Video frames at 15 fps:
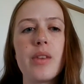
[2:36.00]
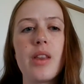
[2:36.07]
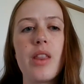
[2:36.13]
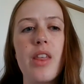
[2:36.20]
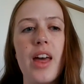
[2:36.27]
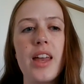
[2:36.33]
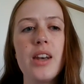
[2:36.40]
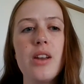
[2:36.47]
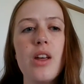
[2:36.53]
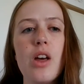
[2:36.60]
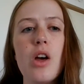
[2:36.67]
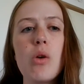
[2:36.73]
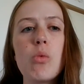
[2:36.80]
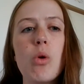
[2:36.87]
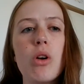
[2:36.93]
Then,
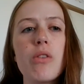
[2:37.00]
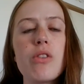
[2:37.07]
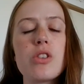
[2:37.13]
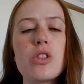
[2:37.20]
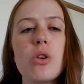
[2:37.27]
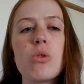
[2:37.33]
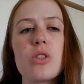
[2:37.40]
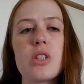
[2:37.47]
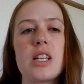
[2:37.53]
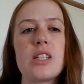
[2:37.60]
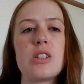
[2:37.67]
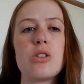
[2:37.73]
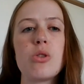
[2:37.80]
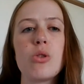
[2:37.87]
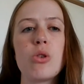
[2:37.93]
one of the soldiers
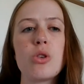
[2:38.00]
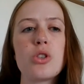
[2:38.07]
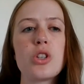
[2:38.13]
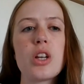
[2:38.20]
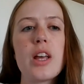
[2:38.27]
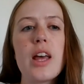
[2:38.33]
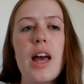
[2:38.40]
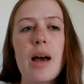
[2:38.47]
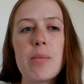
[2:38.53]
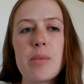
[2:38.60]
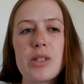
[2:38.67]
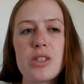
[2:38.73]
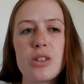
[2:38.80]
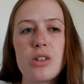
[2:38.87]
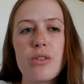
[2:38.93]
lit a torch, and
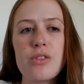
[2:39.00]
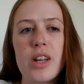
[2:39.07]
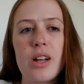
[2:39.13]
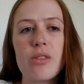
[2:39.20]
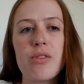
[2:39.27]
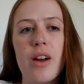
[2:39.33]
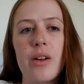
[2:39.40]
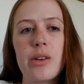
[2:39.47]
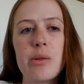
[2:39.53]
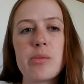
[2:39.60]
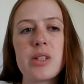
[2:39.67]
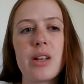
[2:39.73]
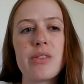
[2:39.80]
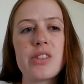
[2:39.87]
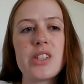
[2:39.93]
Mr. Dovetail found
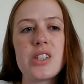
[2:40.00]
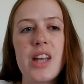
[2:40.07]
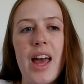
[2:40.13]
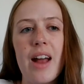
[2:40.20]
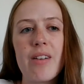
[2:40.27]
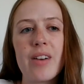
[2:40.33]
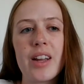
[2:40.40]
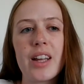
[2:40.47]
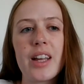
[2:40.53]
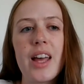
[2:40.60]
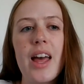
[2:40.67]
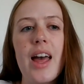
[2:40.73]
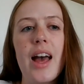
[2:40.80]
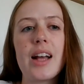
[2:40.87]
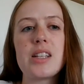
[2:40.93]
himself staring
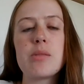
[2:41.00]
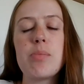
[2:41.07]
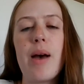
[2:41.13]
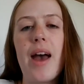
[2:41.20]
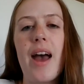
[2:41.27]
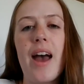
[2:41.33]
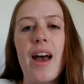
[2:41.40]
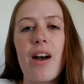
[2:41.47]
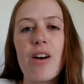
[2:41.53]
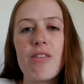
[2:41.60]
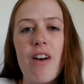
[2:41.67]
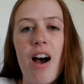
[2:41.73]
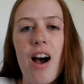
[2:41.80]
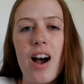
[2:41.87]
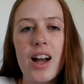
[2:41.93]
at a pair
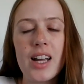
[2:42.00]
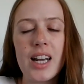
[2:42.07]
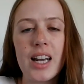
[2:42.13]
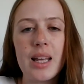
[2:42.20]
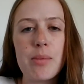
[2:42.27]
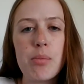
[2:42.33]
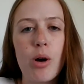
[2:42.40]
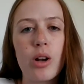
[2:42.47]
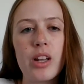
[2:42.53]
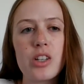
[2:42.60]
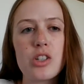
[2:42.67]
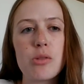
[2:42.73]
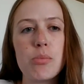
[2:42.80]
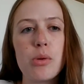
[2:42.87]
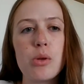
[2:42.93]
of highly
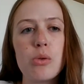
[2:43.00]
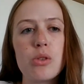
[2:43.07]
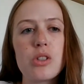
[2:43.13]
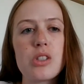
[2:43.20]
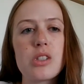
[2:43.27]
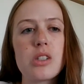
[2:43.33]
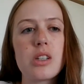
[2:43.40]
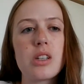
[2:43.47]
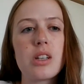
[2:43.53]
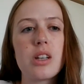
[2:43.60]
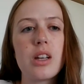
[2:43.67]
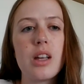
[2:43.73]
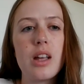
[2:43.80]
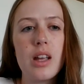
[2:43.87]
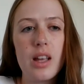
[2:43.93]
polished boots.
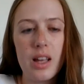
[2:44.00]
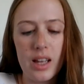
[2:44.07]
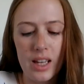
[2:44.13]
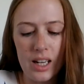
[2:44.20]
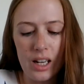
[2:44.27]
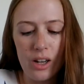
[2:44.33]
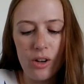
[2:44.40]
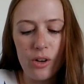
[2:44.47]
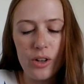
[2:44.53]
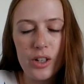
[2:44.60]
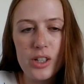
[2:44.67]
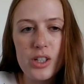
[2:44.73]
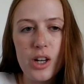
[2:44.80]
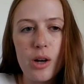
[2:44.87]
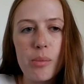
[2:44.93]
He
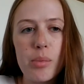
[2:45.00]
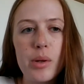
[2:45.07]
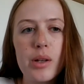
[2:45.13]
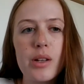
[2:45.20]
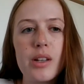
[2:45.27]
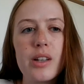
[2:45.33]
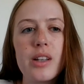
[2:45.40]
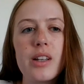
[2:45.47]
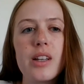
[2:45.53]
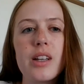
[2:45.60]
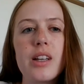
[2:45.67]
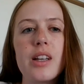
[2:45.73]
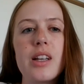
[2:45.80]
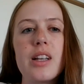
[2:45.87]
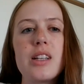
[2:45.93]
looked up.
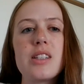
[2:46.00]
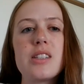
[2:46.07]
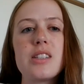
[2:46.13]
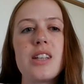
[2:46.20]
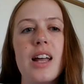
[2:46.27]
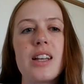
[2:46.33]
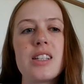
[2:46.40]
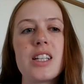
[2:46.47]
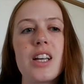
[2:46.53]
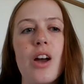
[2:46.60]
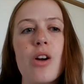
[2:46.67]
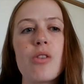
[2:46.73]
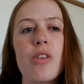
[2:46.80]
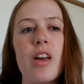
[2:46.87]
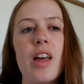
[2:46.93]
Standing
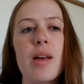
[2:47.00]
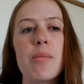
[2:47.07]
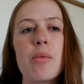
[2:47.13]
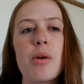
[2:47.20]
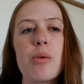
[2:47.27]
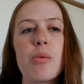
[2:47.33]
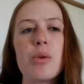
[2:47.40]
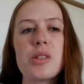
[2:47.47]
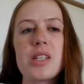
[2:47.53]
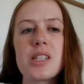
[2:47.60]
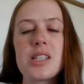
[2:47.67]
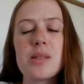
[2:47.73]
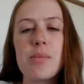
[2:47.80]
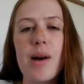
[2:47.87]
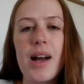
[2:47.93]
over him was a
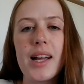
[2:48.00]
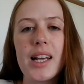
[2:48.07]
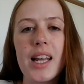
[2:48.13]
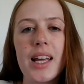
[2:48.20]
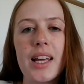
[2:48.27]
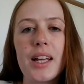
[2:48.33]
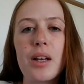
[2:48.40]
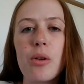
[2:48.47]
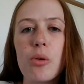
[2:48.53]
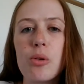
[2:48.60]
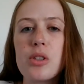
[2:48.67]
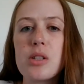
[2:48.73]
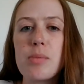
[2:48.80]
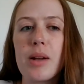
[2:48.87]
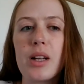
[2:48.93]
smiling
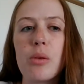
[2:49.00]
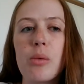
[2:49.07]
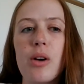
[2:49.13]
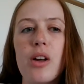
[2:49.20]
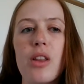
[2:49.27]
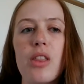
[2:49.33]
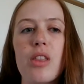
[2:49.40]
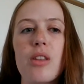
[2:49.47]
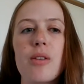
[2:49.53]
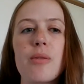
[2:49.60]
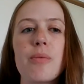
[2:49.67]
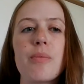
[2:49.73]
Lord Spittleworth.